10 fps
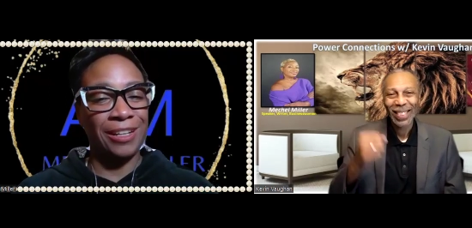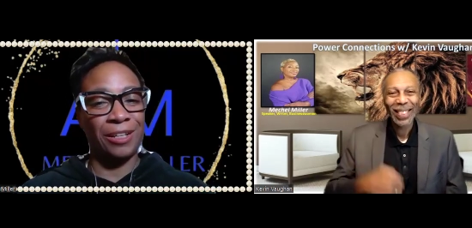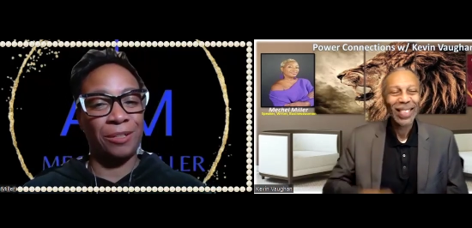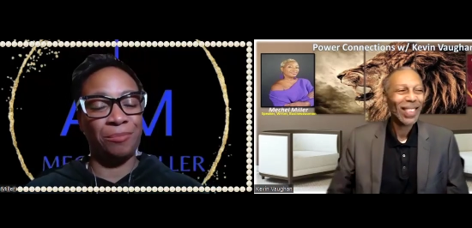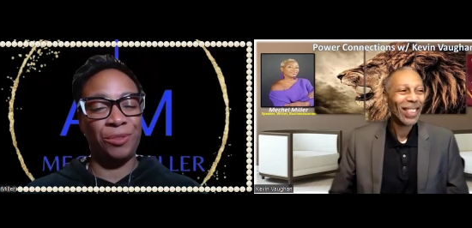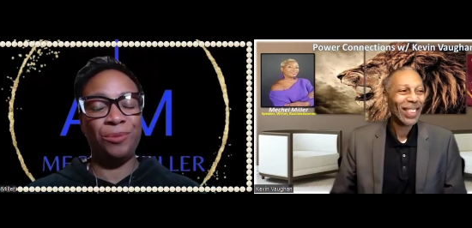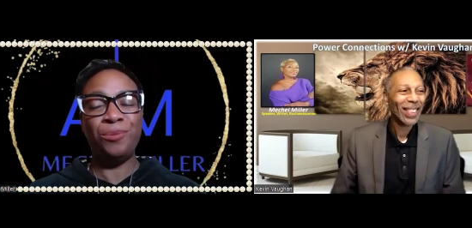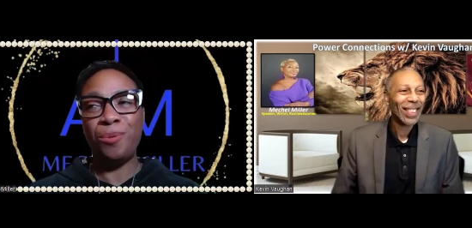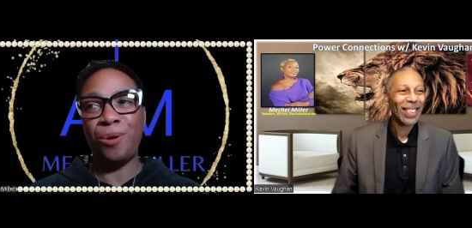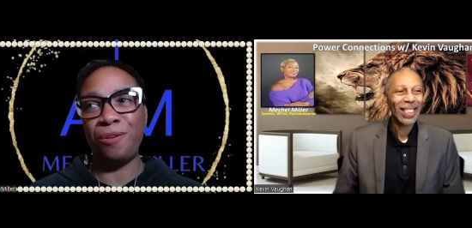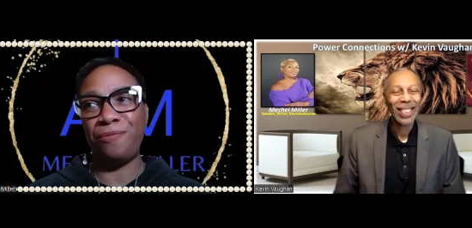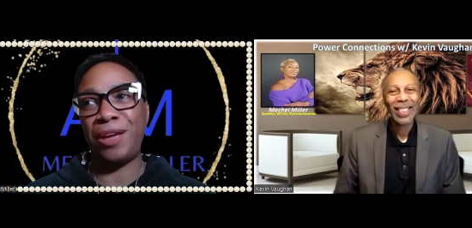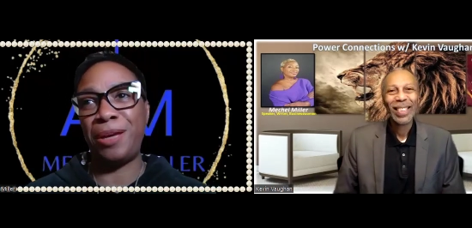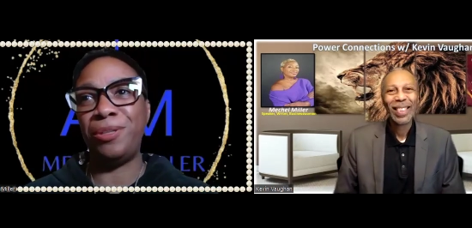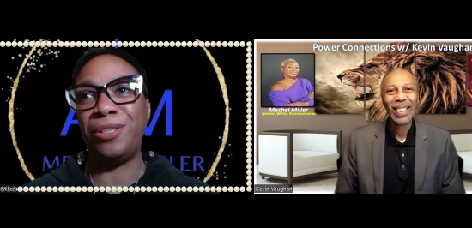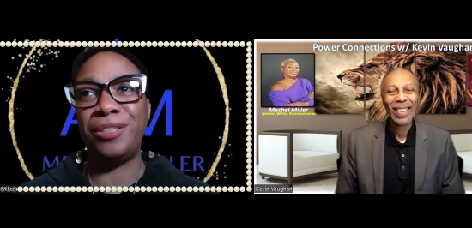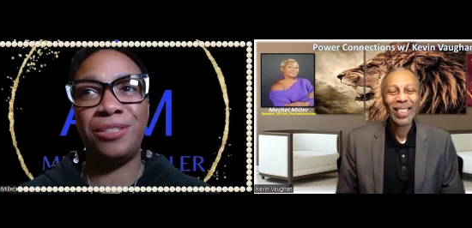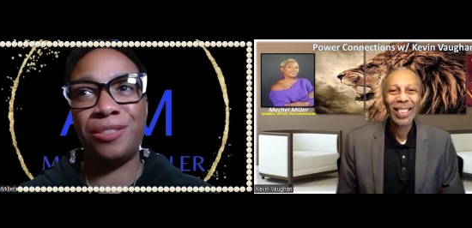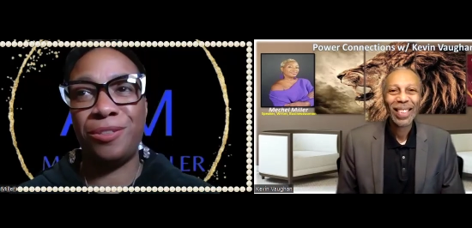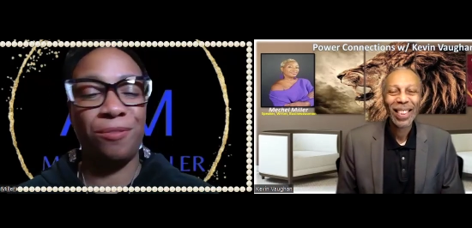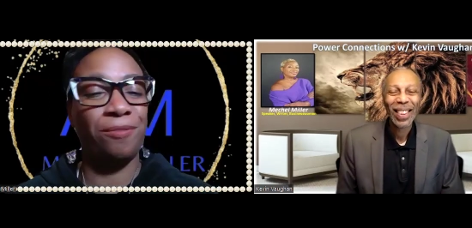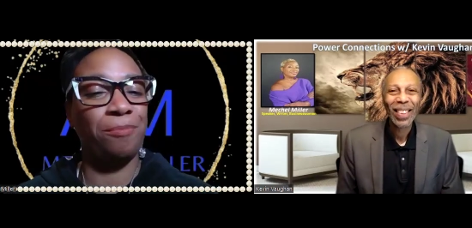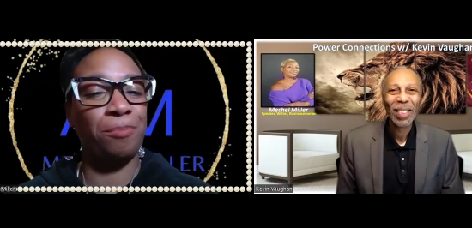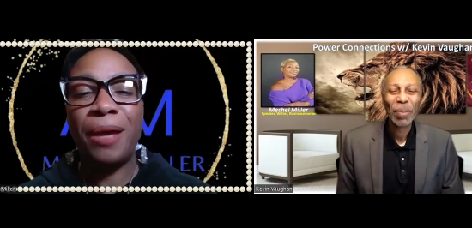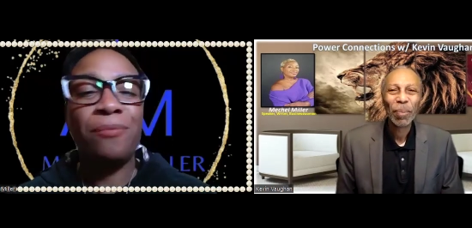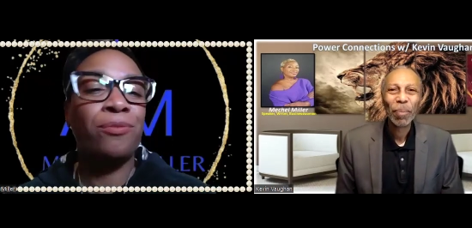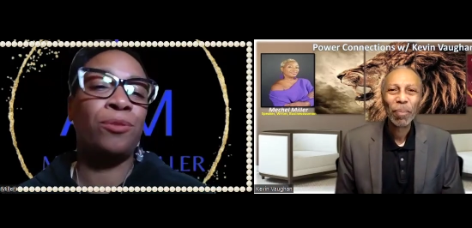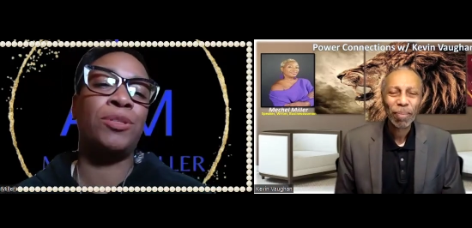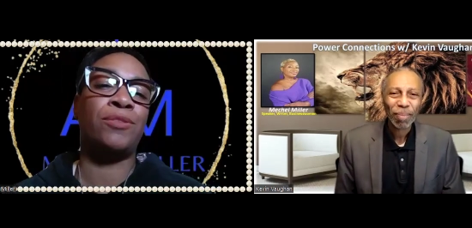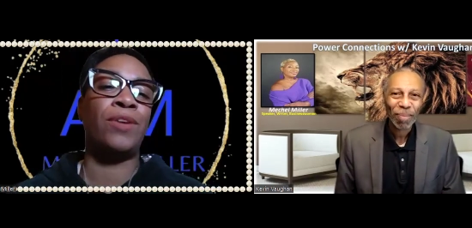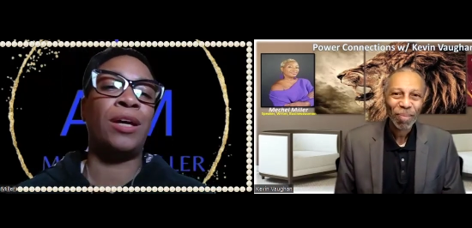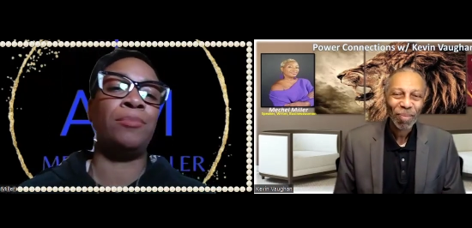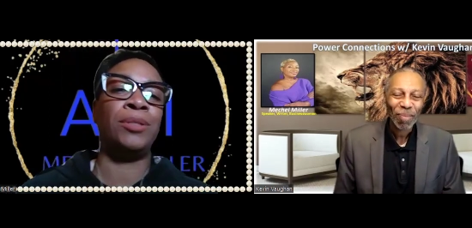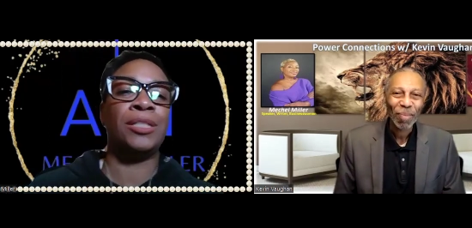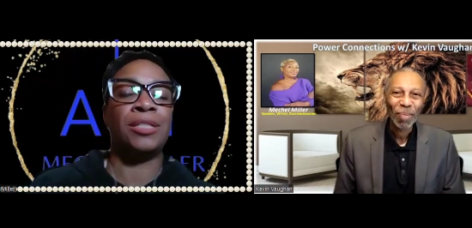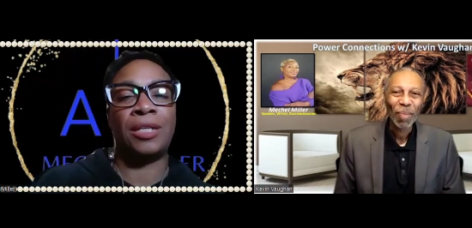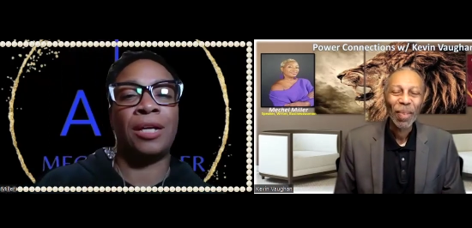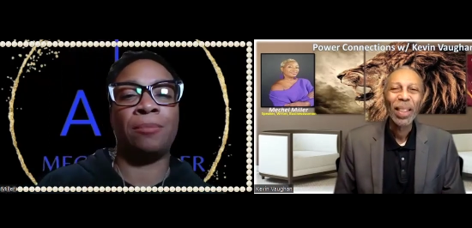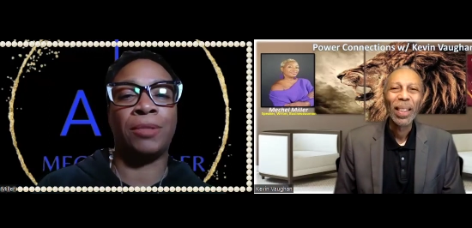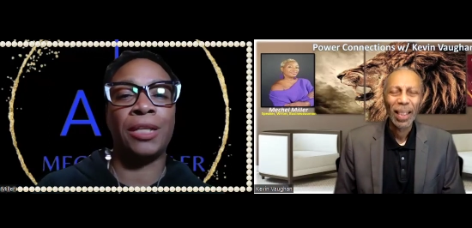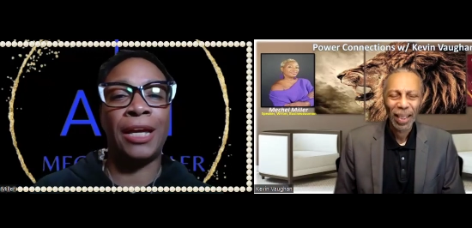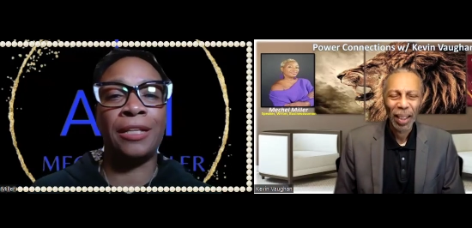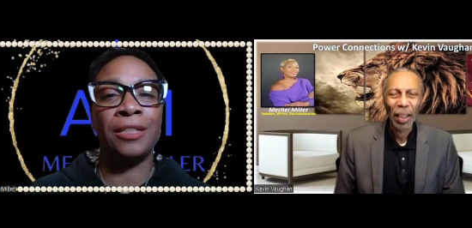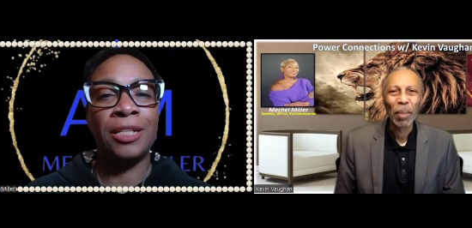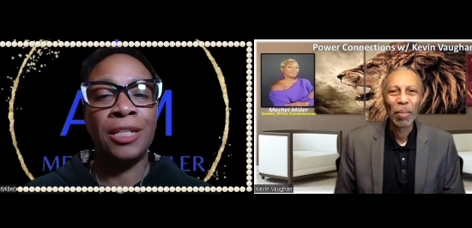Speaker 1: Um, you are fabulous. Your platform is fabulous, and I'm glad